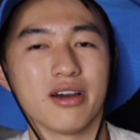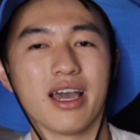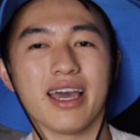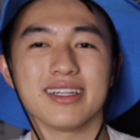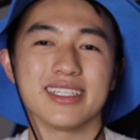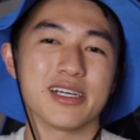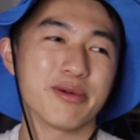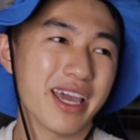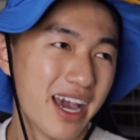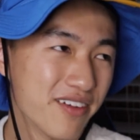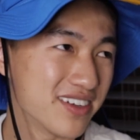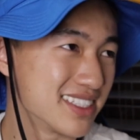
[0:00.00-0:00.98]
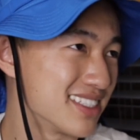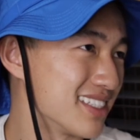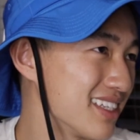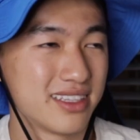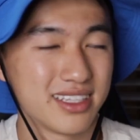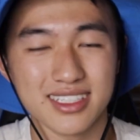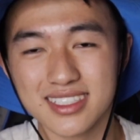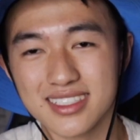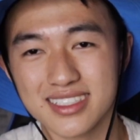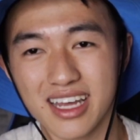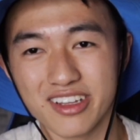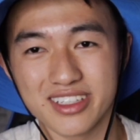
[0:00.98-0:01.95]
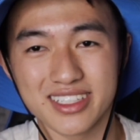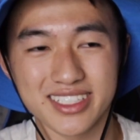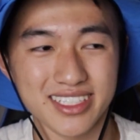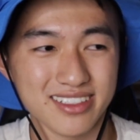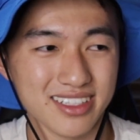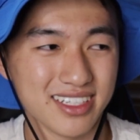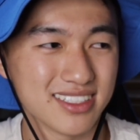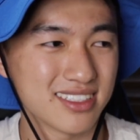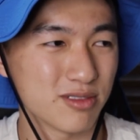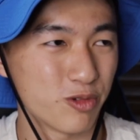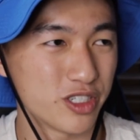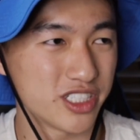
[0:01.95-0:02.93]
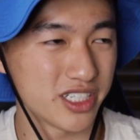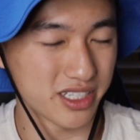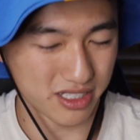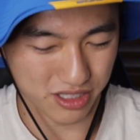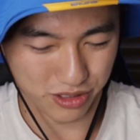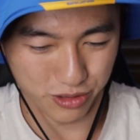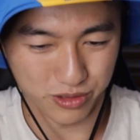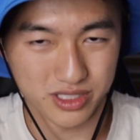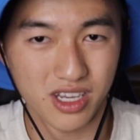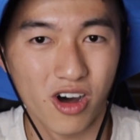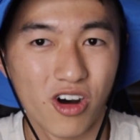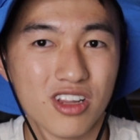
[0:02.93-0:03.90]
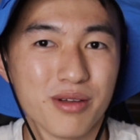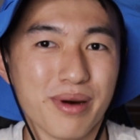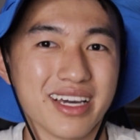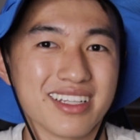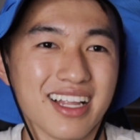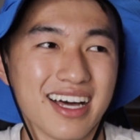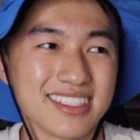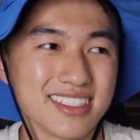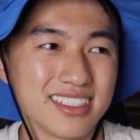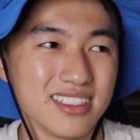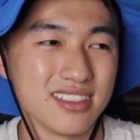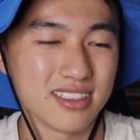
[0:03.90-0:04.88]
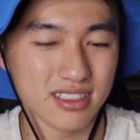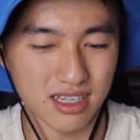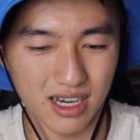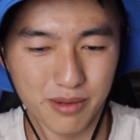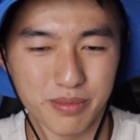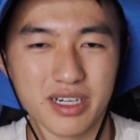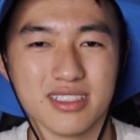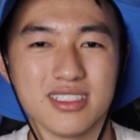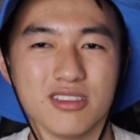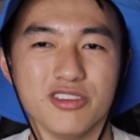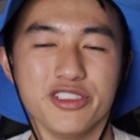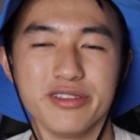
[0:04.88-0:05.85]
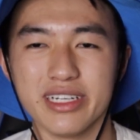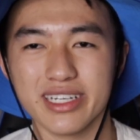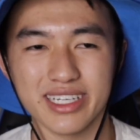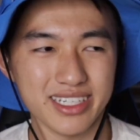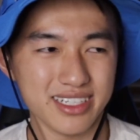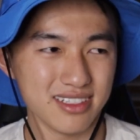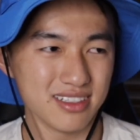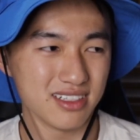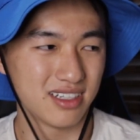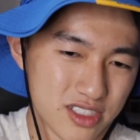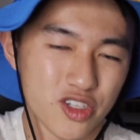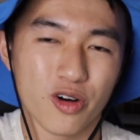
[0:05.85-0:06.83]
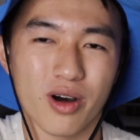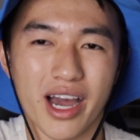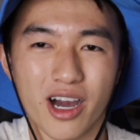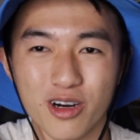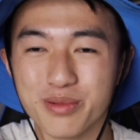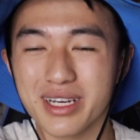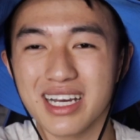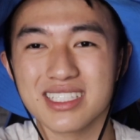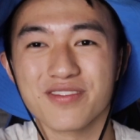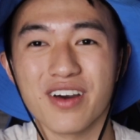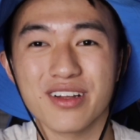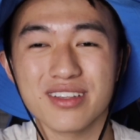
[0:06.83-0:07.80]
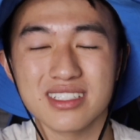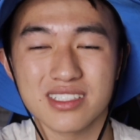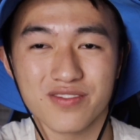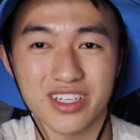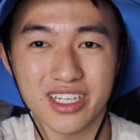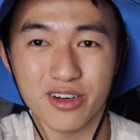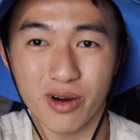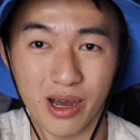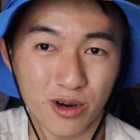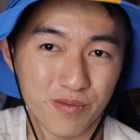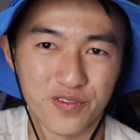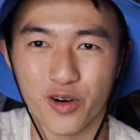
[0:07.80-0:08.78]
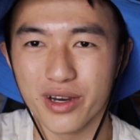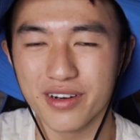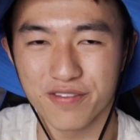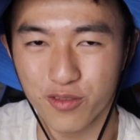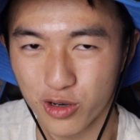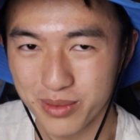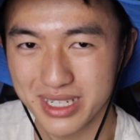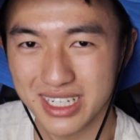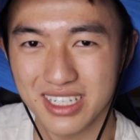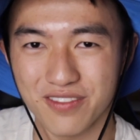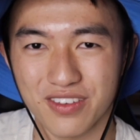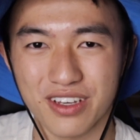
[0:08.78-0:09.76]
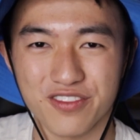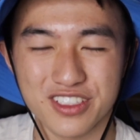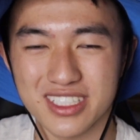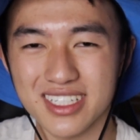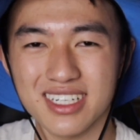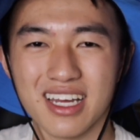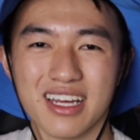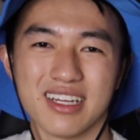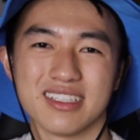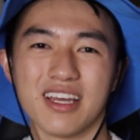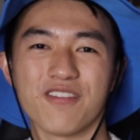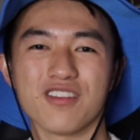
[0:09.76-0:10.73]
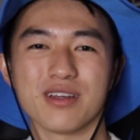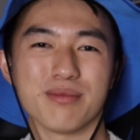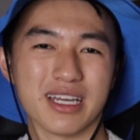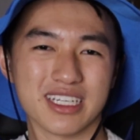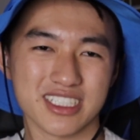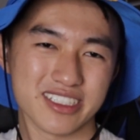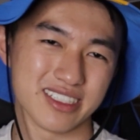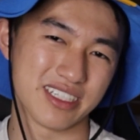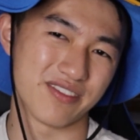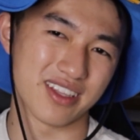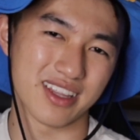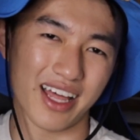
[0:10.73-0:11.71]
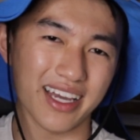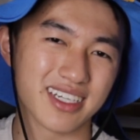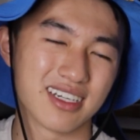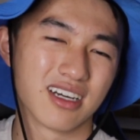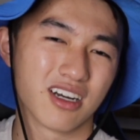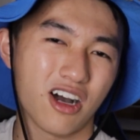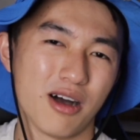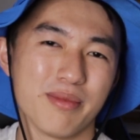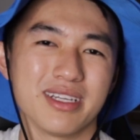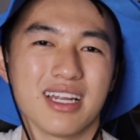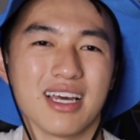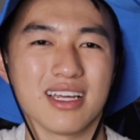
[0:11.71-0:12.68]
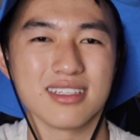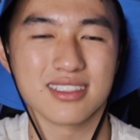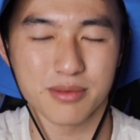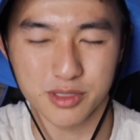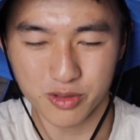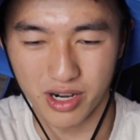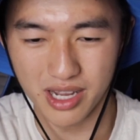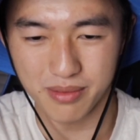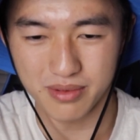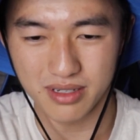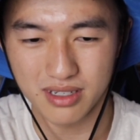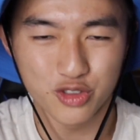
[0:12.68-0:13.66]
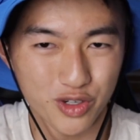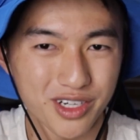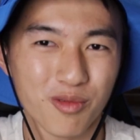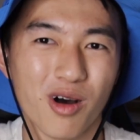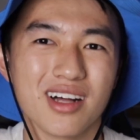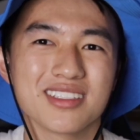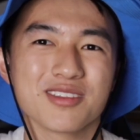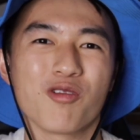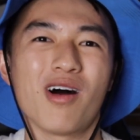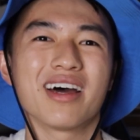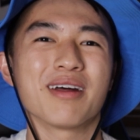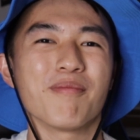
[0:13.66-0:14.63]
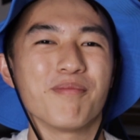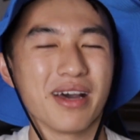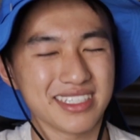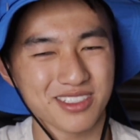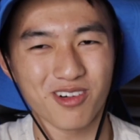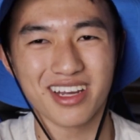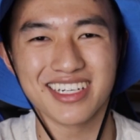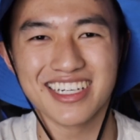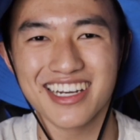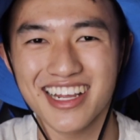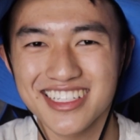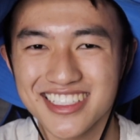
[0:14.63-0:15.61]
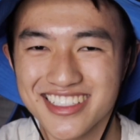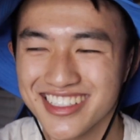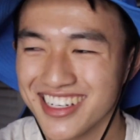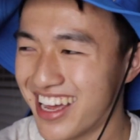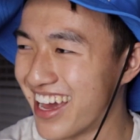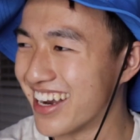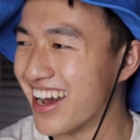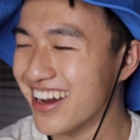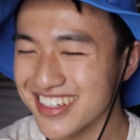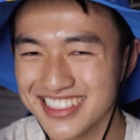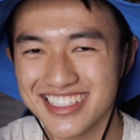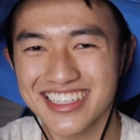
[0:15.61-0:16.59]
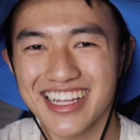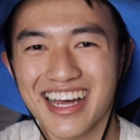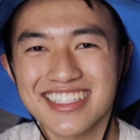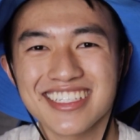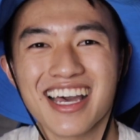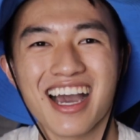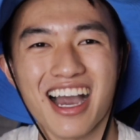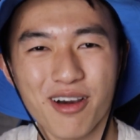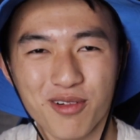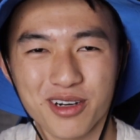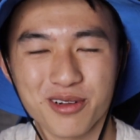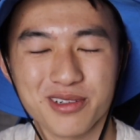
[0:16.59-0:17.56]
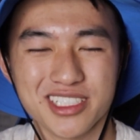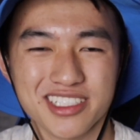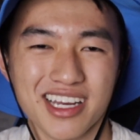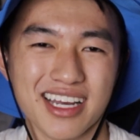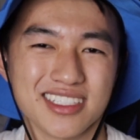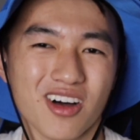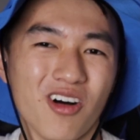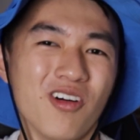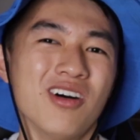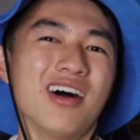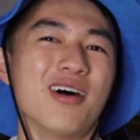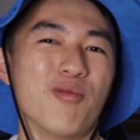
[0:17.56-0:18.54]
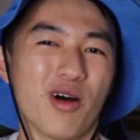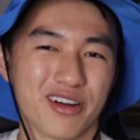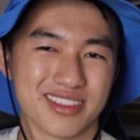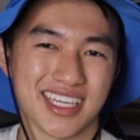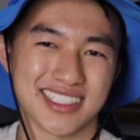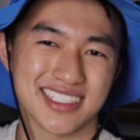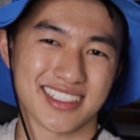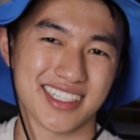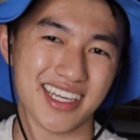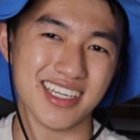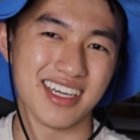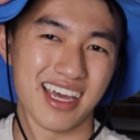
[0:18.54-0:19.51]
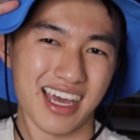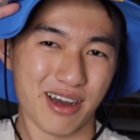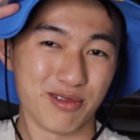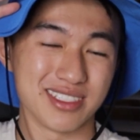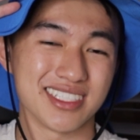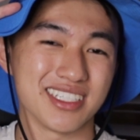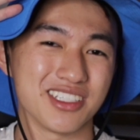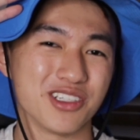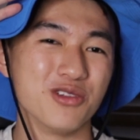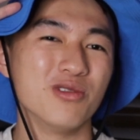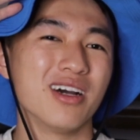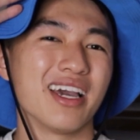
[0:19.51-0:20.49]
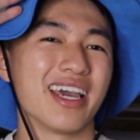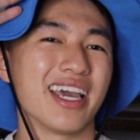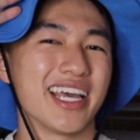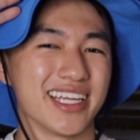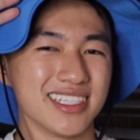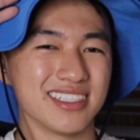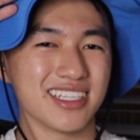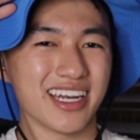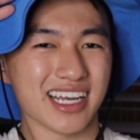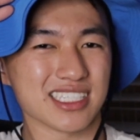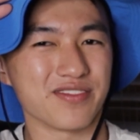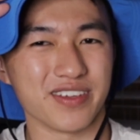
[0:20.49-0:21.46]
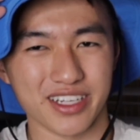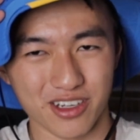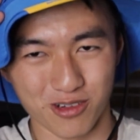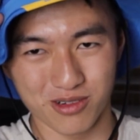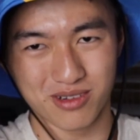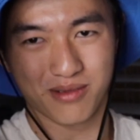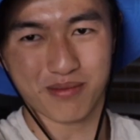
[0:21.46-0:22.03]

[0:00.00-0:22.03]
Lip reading: And there we have it! This is now the tier list, which includes all of my classes up until junior year. So I hope you guys found this video helpful and informative. If you did, definitely make sure to leave a like, comment, and subscribe. Join the Waddle Squad, best squad in the nation. And other than that, I want to wish you guys all a waddletastic day, and we'll see you in the next video.